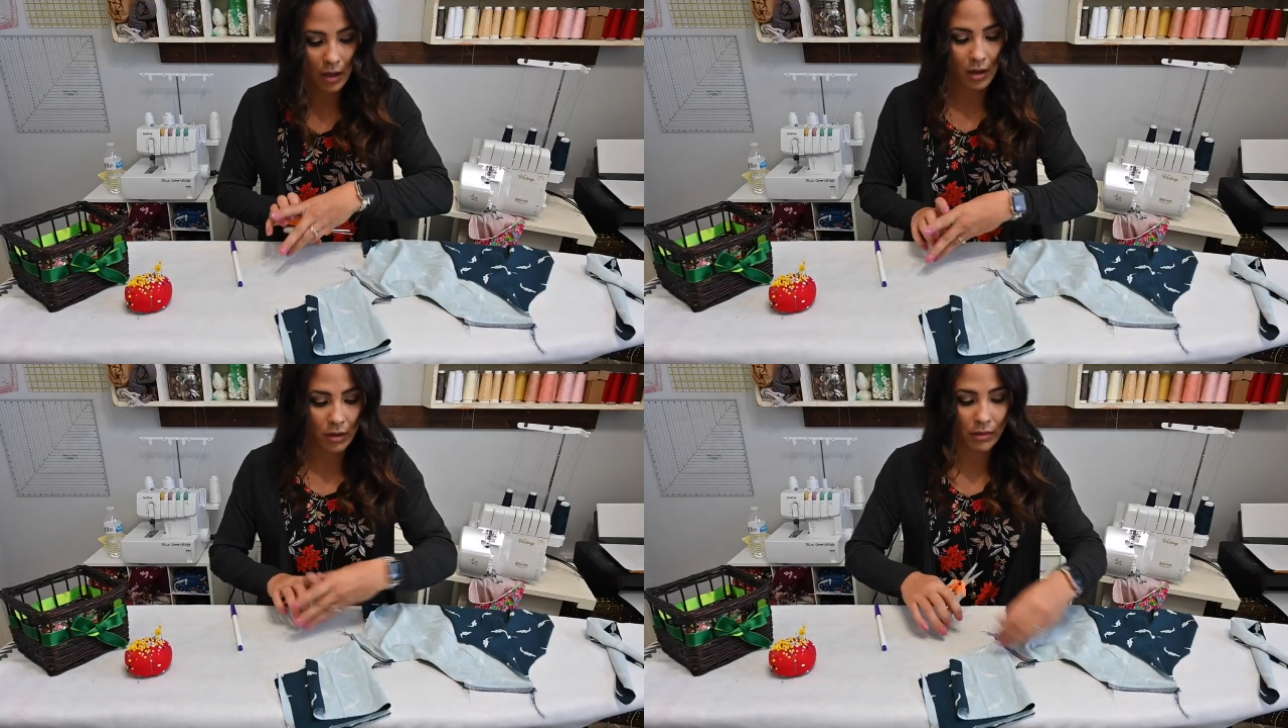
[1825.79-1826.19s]

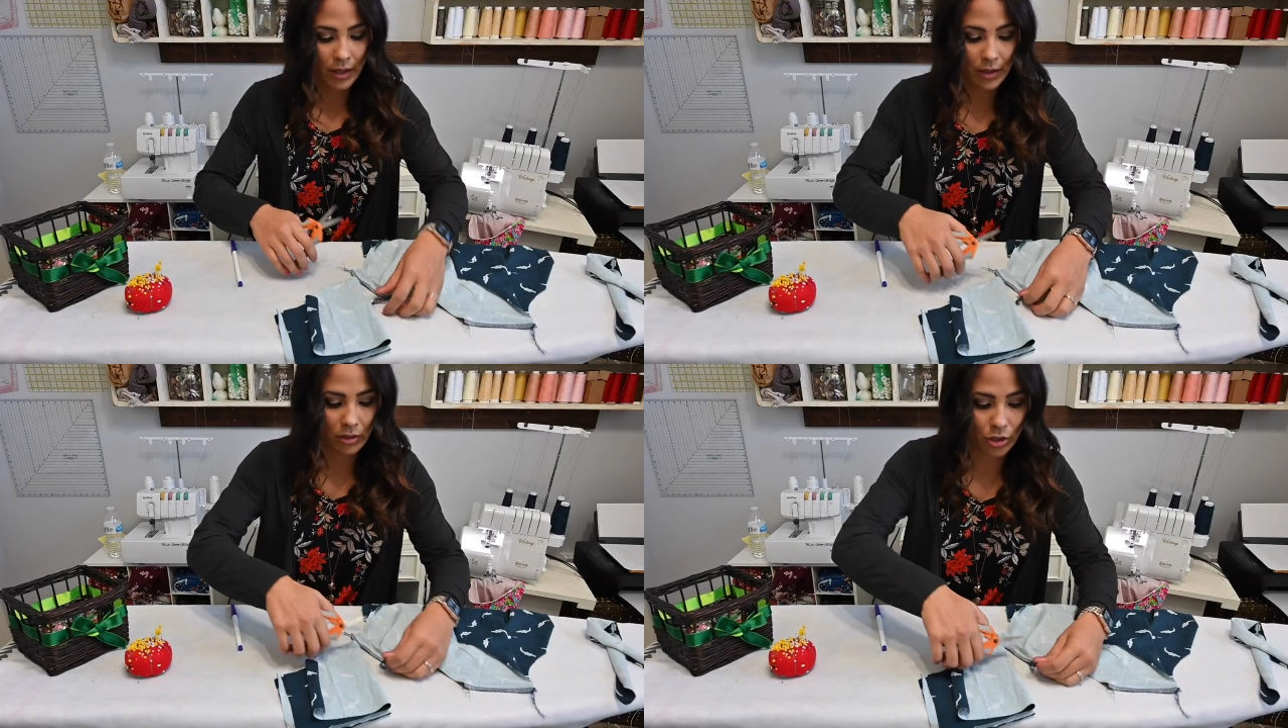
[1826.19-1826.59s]
All
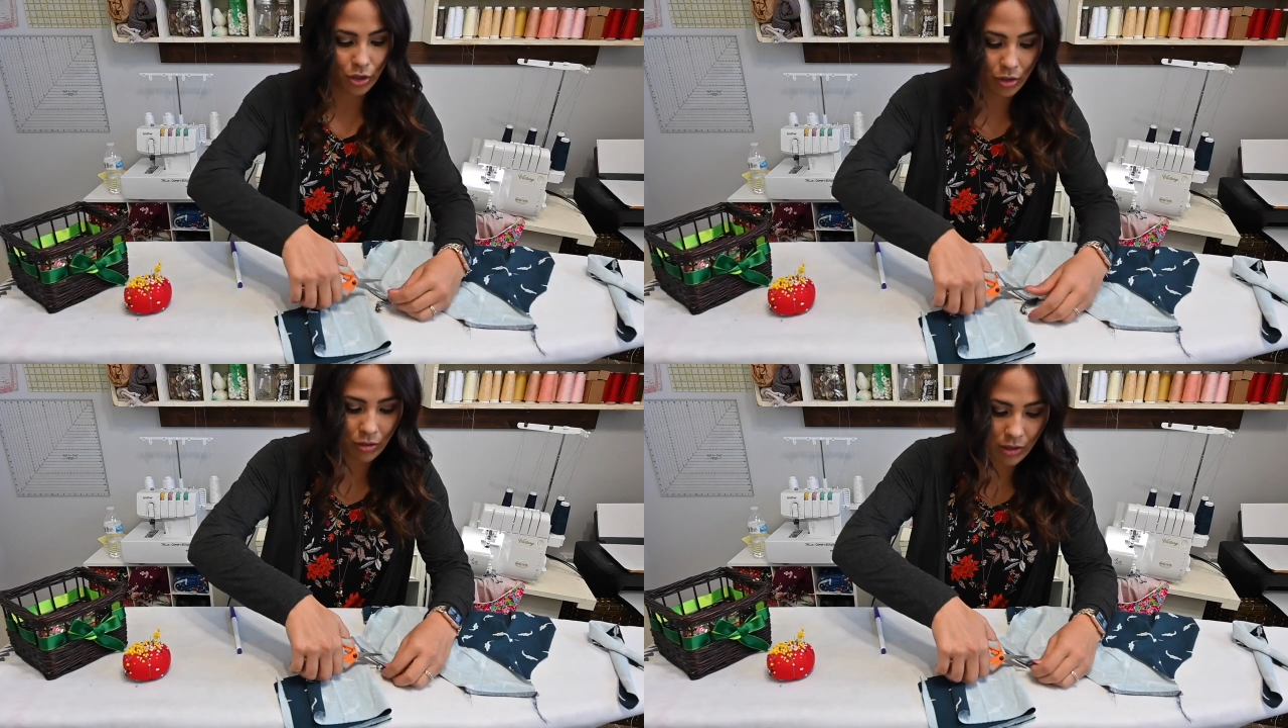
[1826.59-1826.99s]
right, our
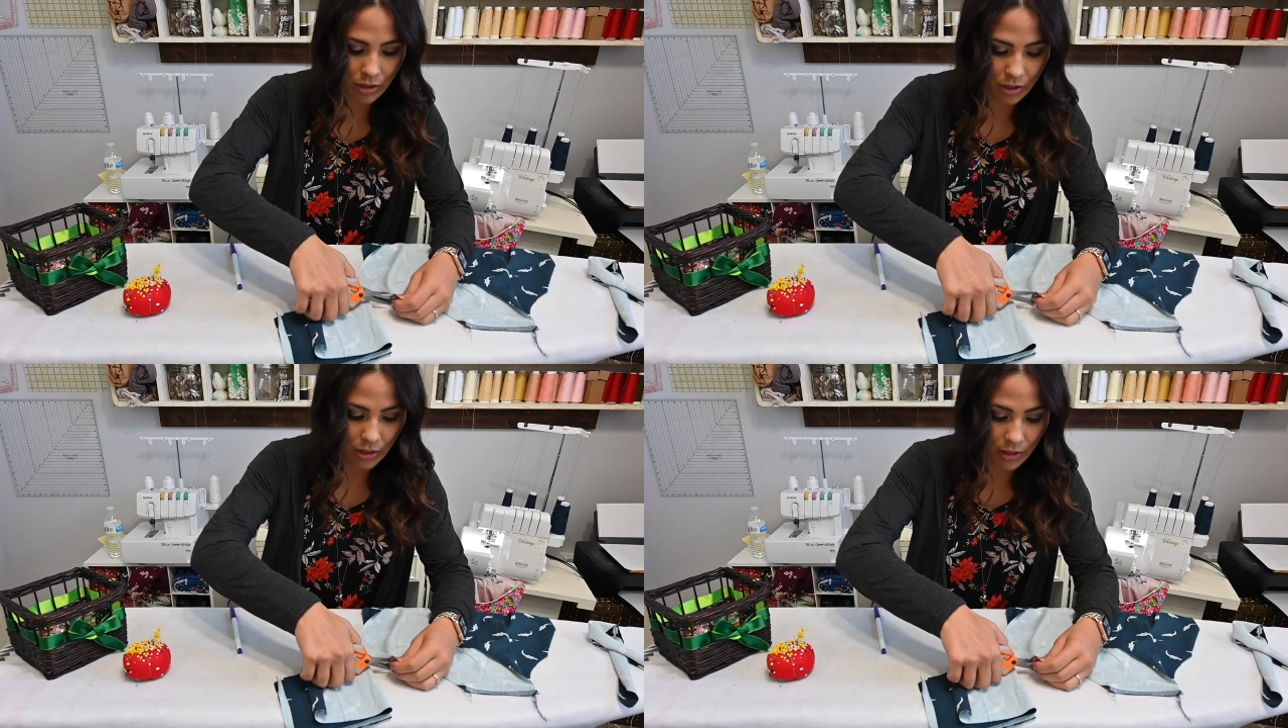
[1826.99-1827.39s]

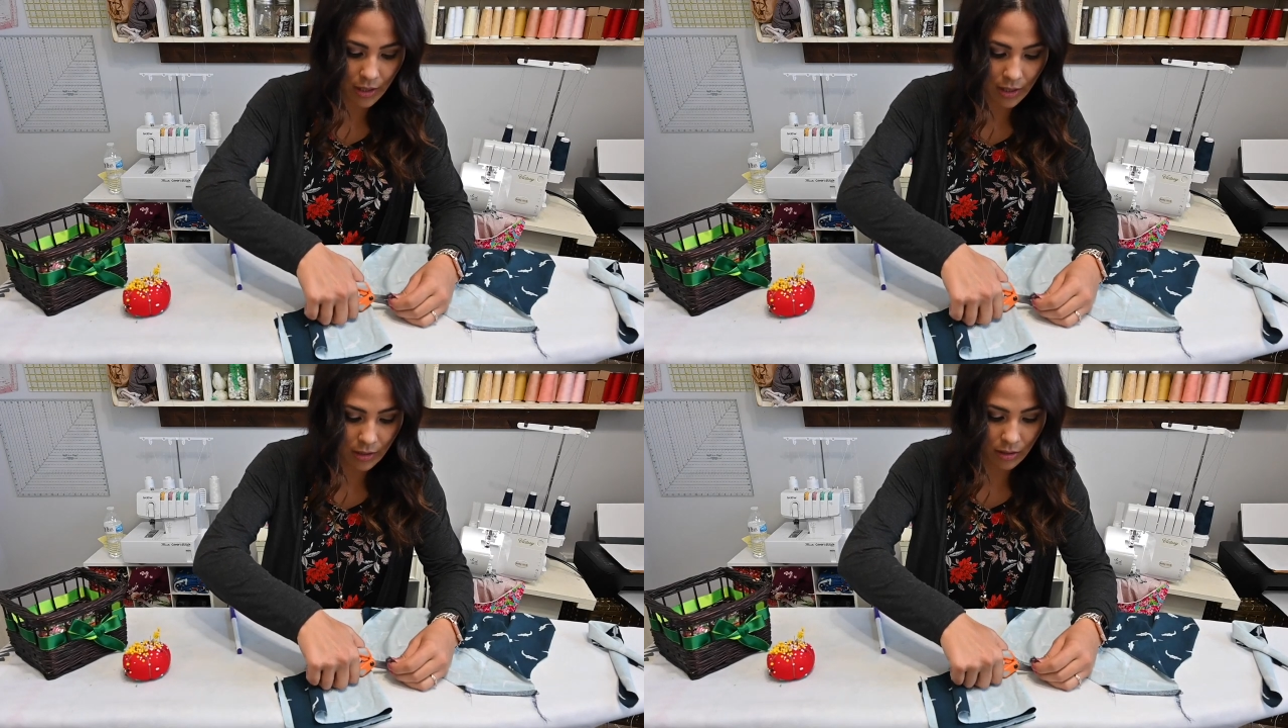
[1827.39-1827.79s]
shoulders are
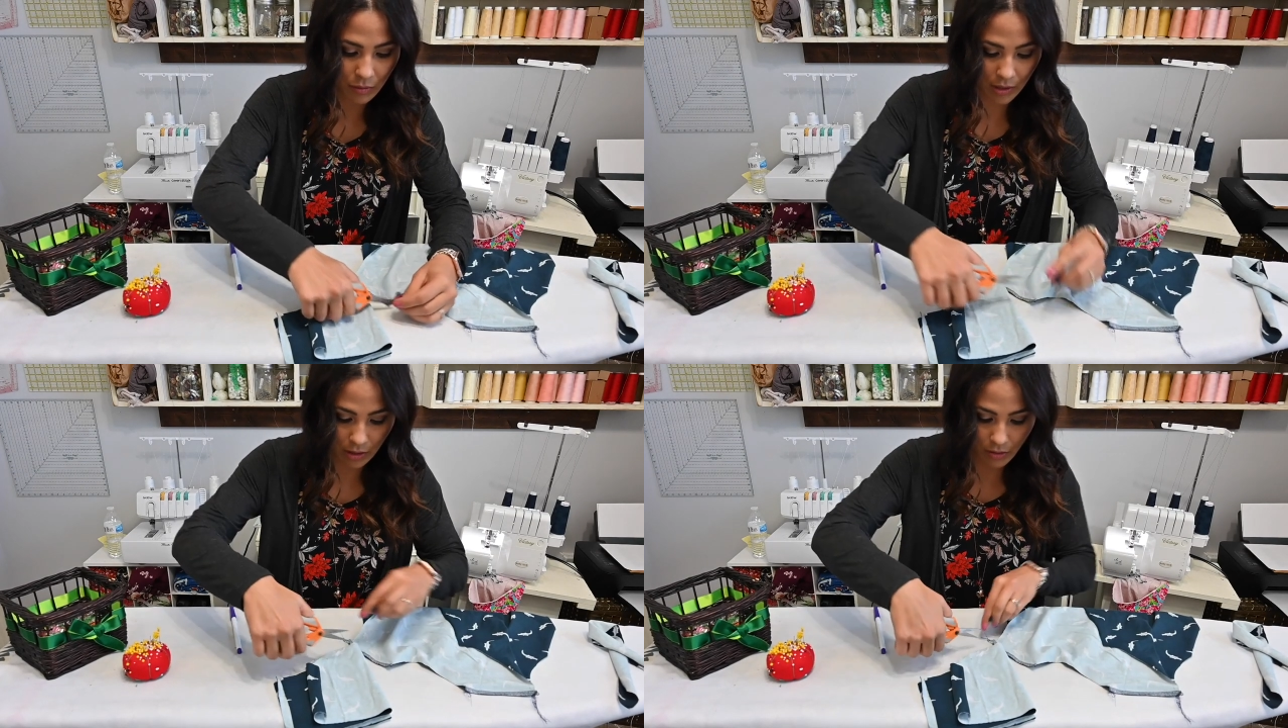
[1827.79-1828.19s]
done, so
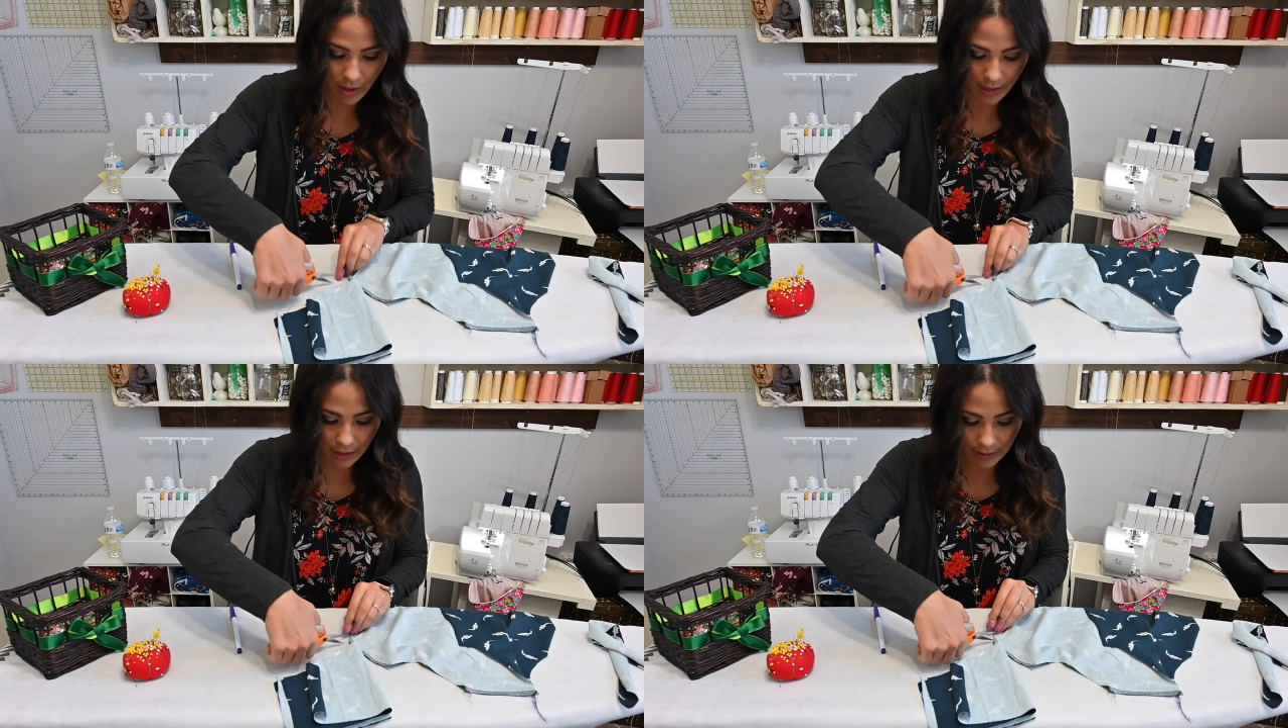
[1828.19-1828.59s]
we're gonna go
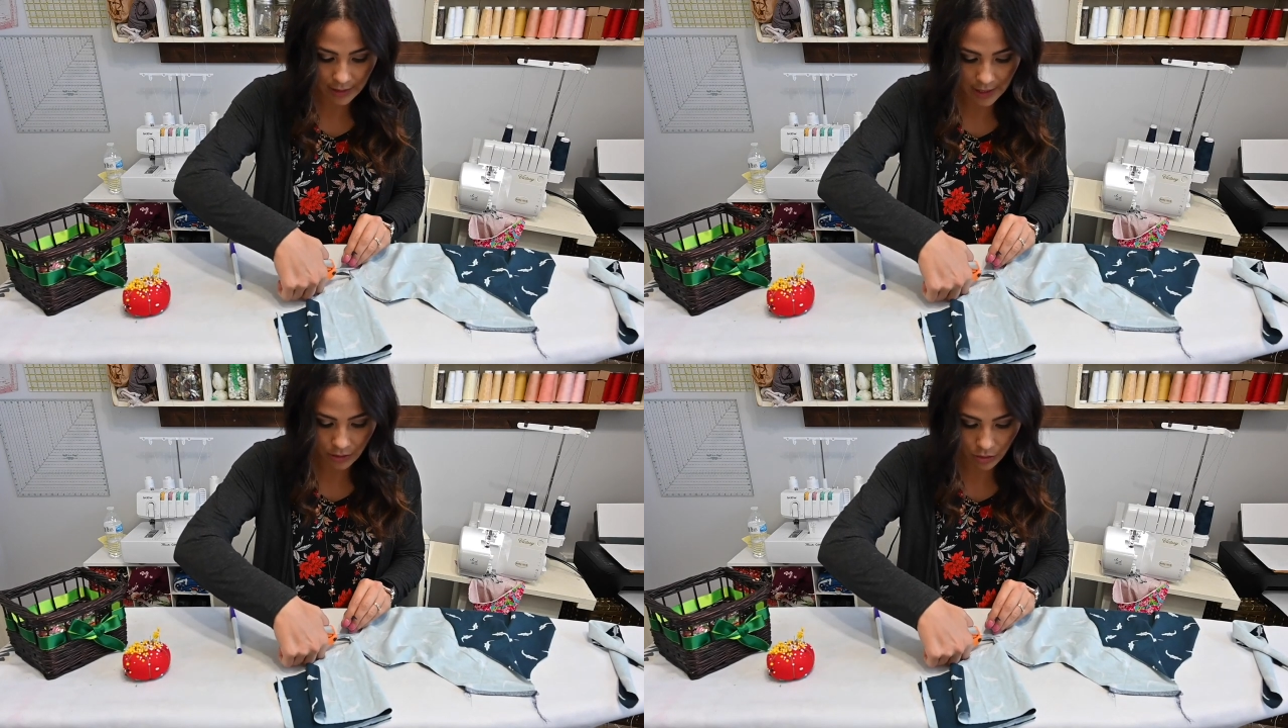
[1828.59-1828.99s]
ahead and
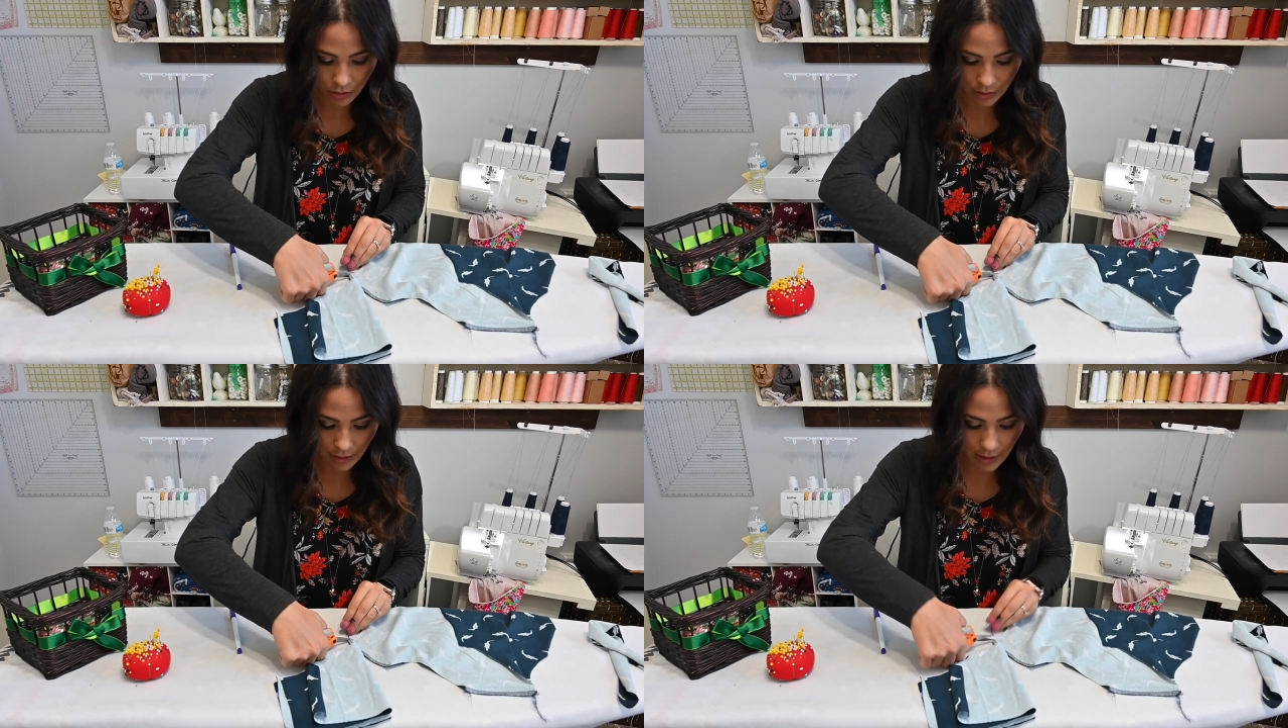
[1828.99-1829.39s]
attach
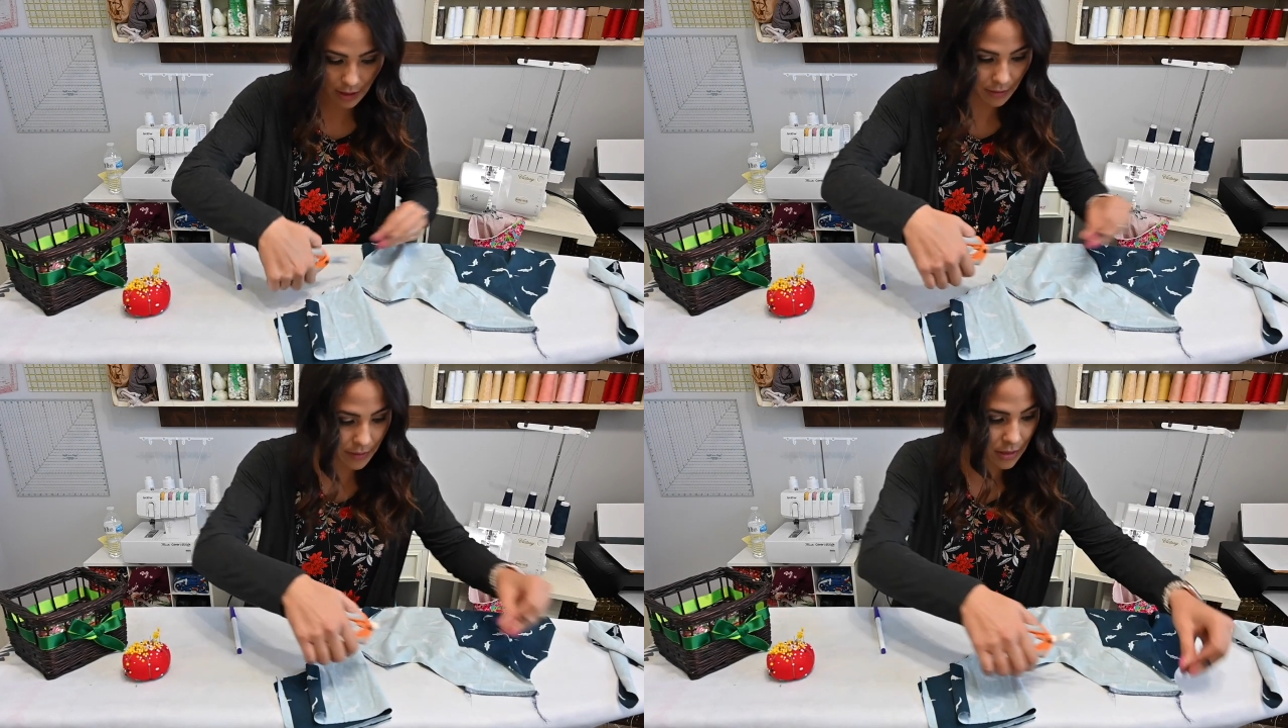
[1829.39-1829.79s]
our
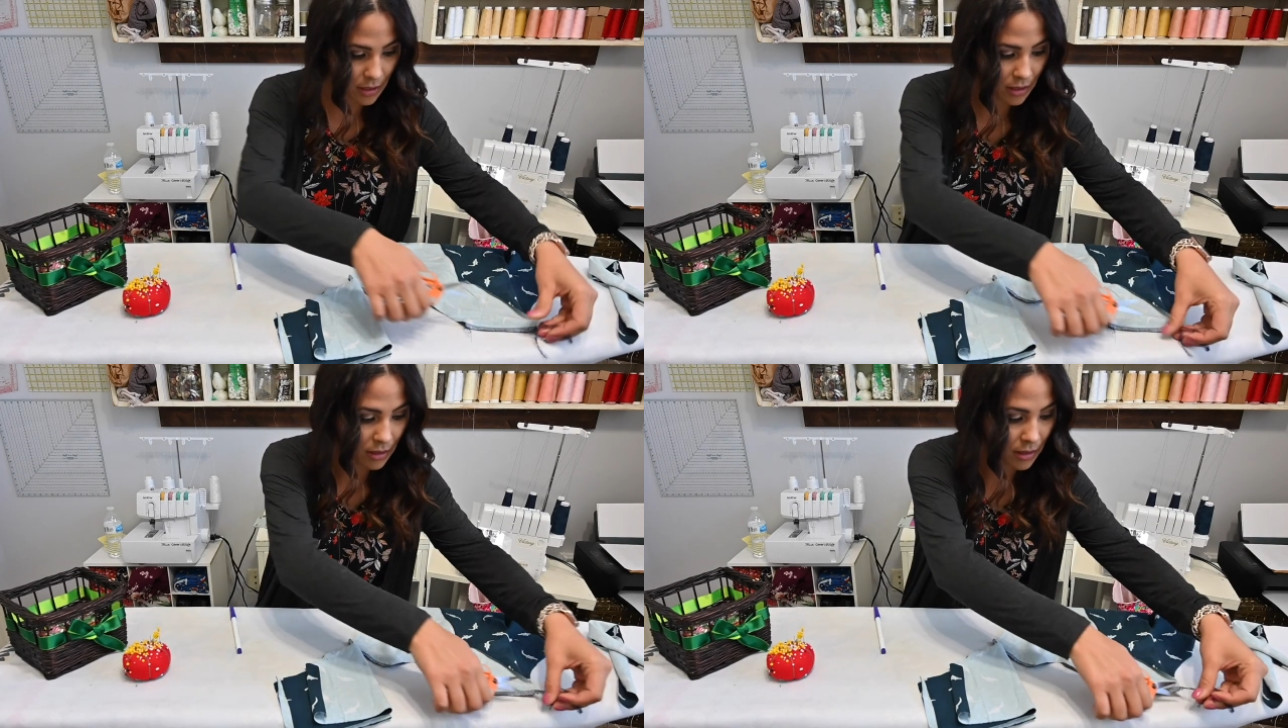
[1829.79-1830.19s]
sleeves.